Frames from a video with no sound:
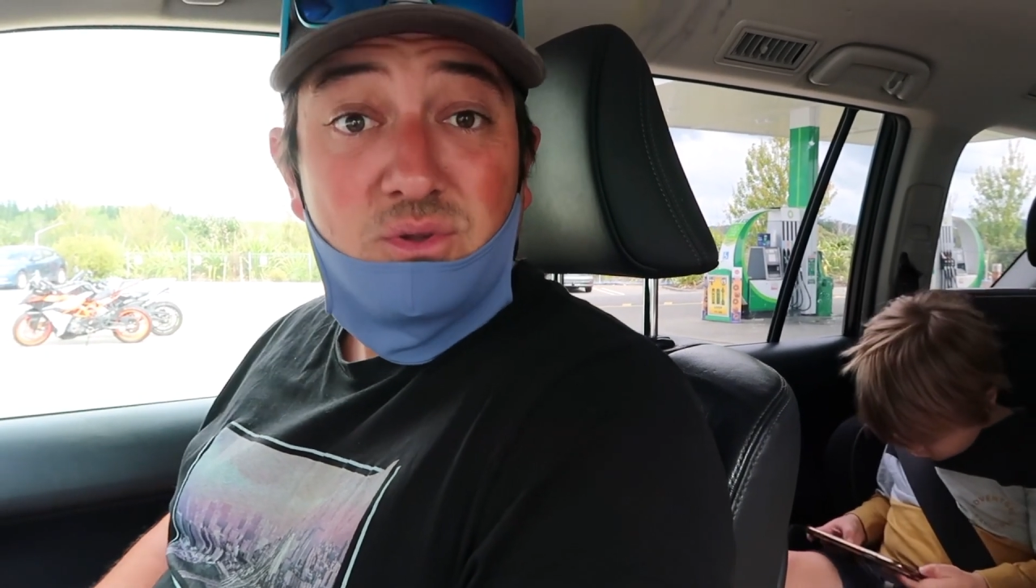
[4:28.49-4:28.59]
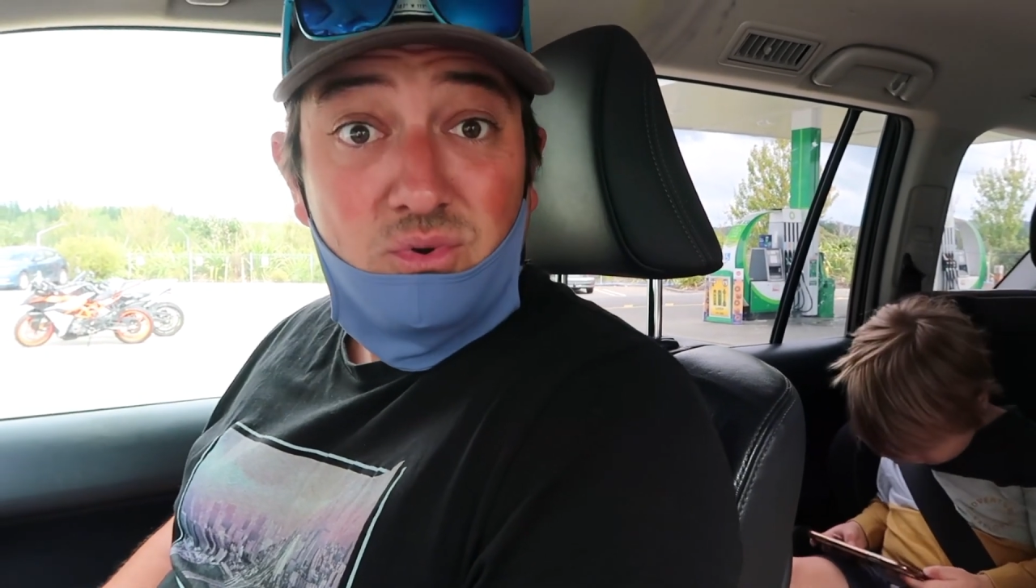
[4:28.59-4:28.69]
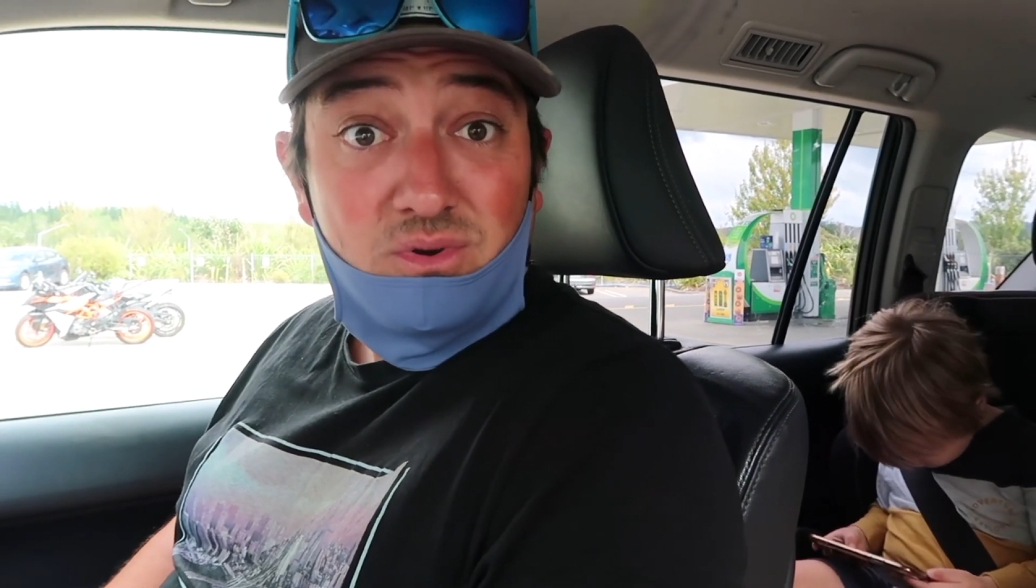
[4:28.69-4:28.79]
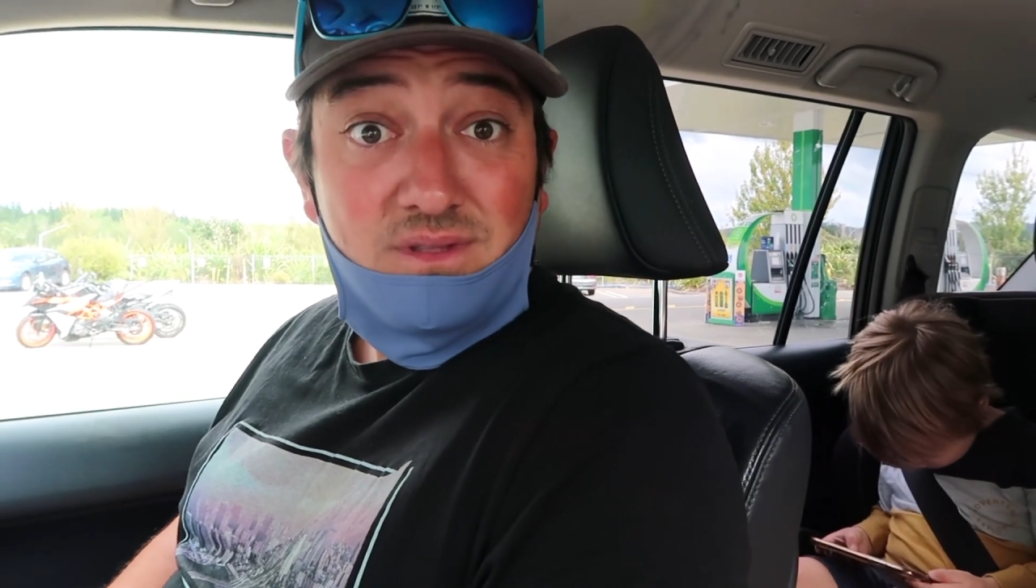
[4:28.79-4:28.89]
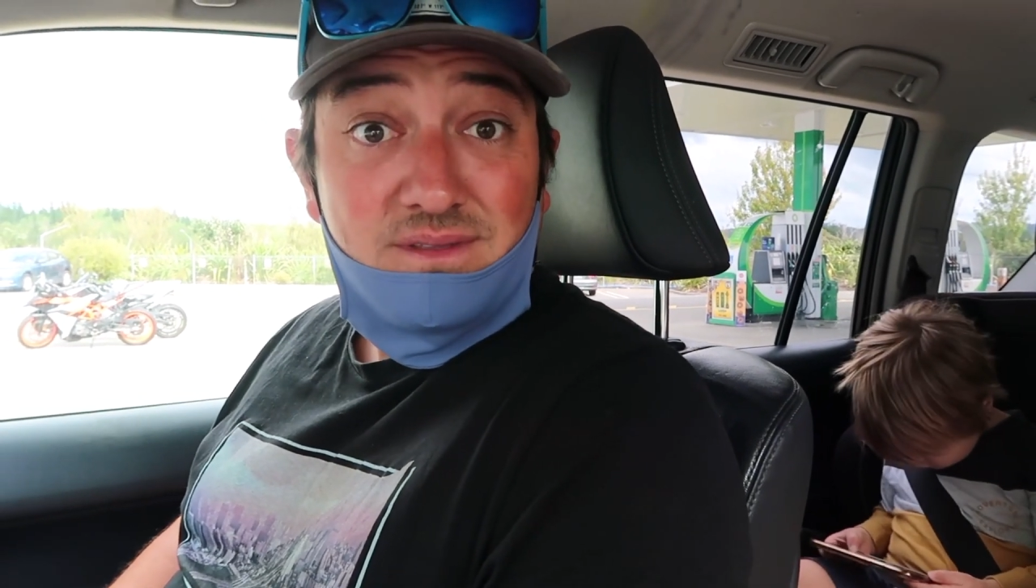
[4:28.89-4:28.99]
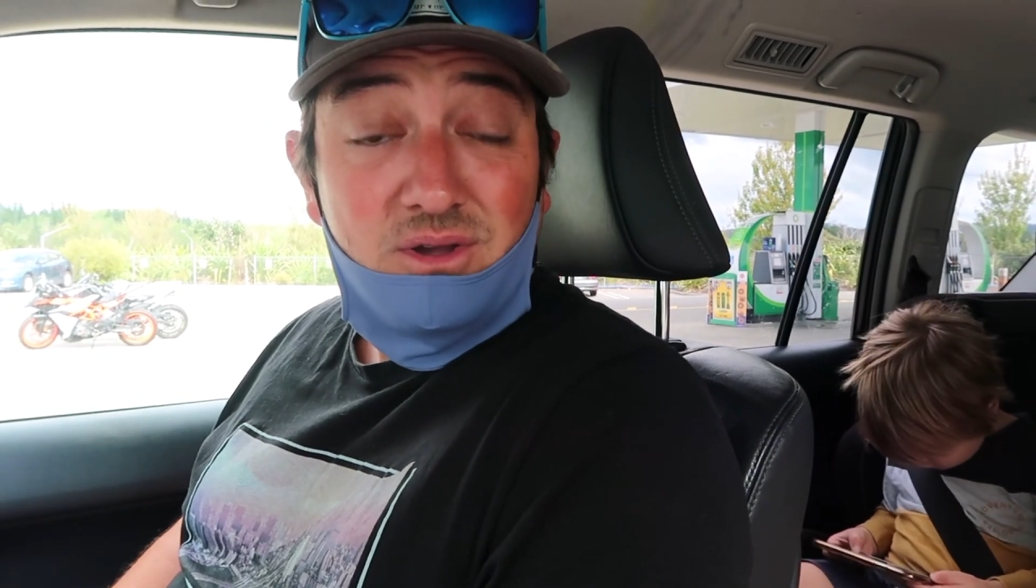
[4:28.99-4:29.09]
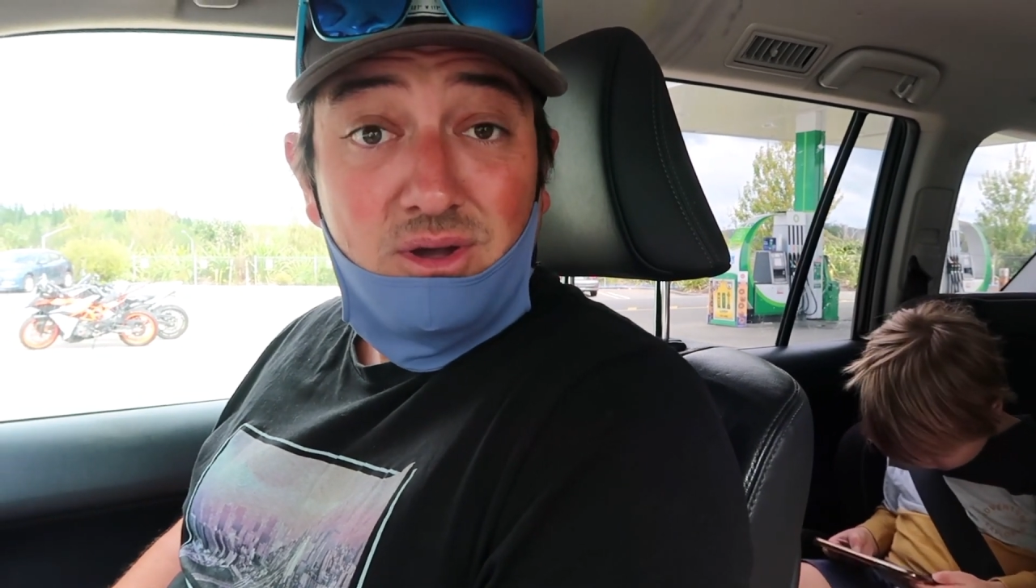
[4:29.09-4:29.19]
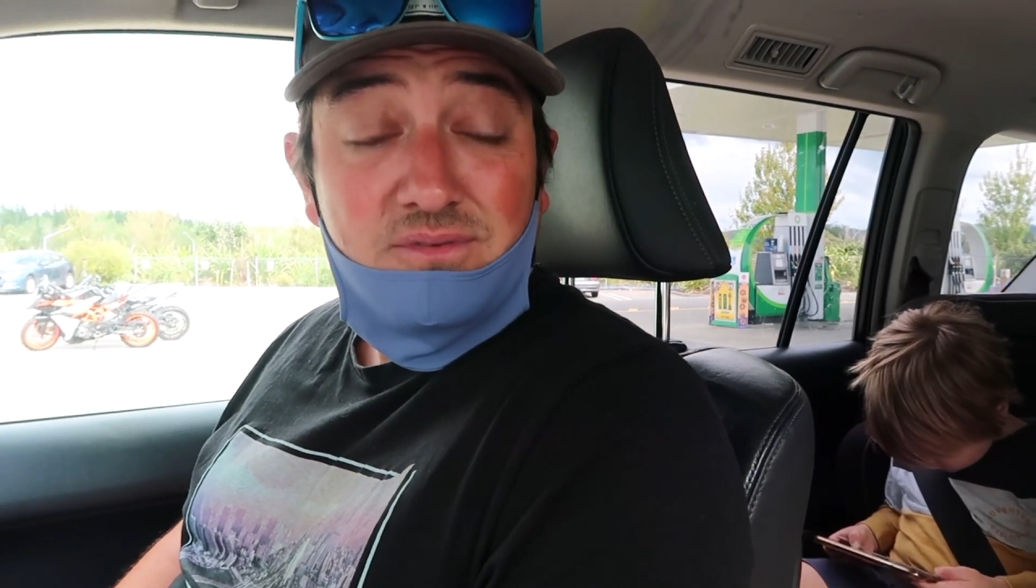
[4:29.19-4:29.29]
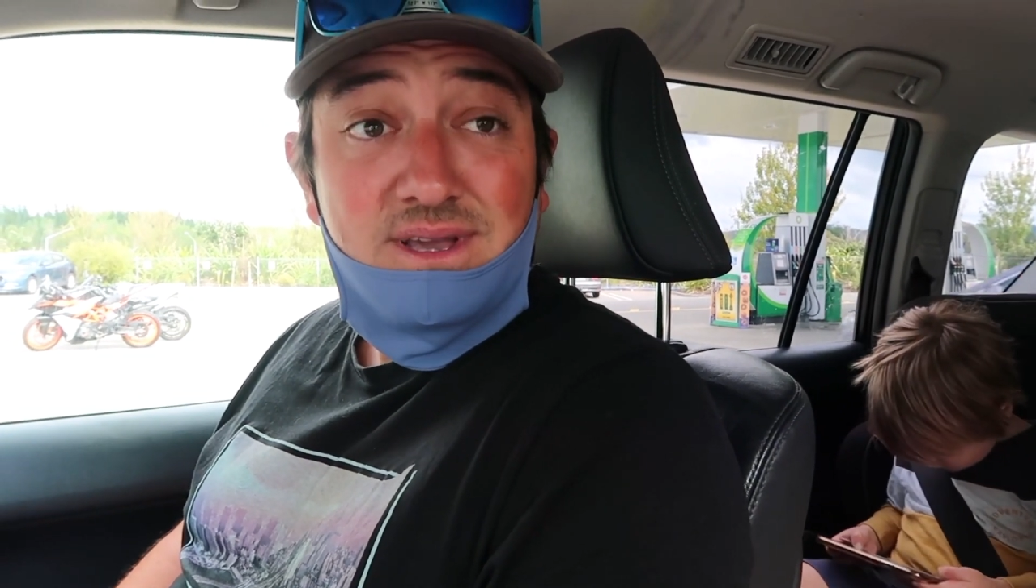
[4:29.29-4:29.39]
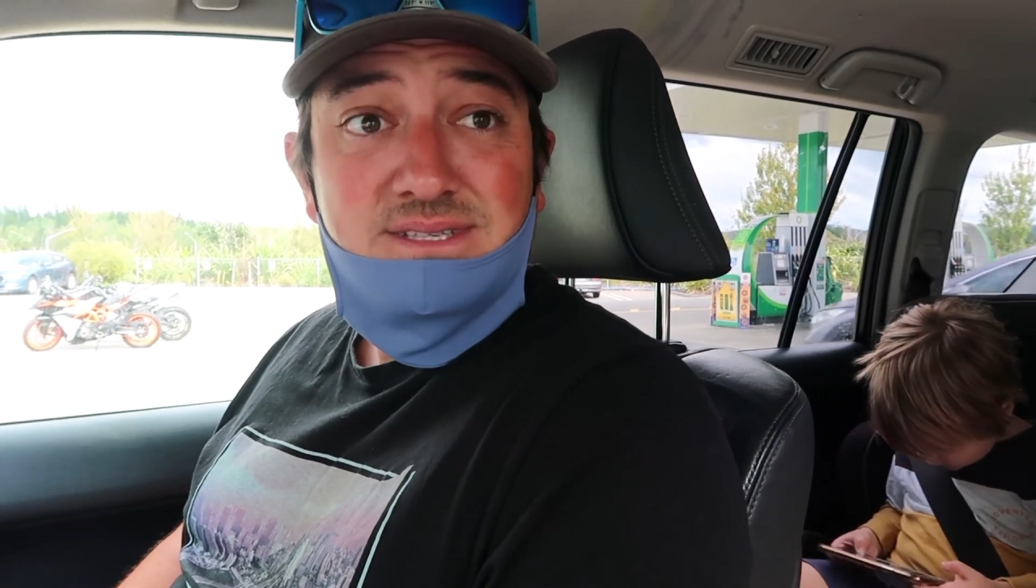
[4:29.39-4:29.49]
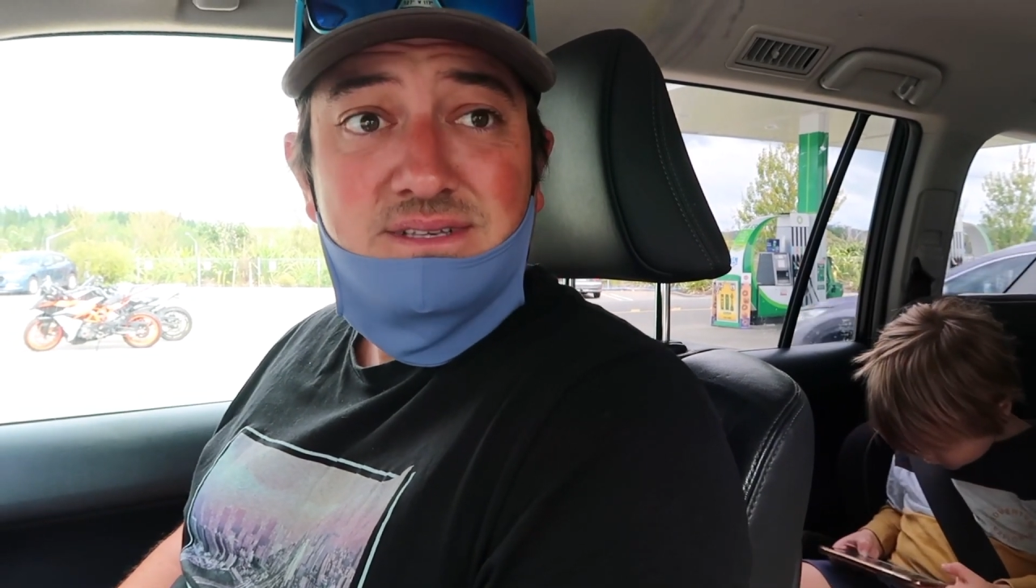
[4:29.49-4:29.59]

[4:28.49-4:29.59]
order on the coffees.